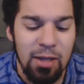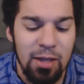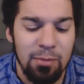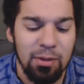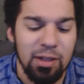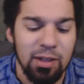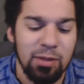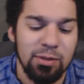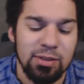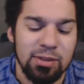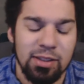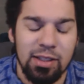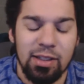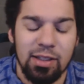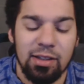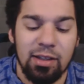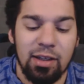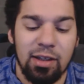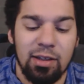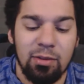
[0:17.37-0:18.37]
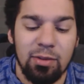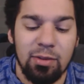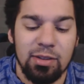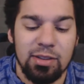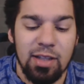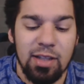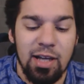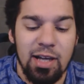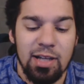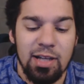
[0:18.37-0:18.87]
But anyways,
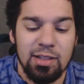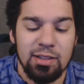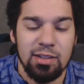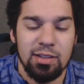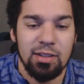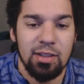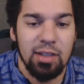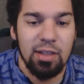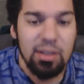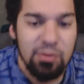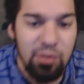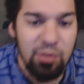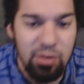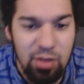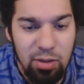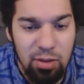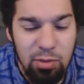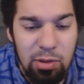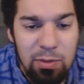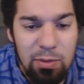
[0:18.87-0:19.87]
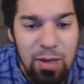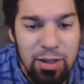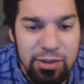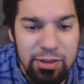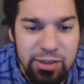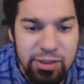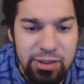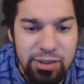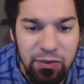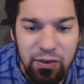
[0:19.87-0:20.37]
anyways guys, today's video is going to be
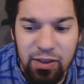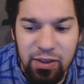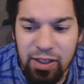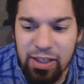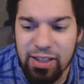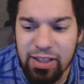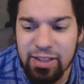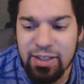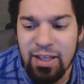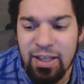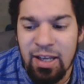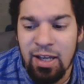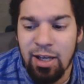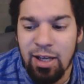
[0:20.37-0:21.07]
about Seraph of the End.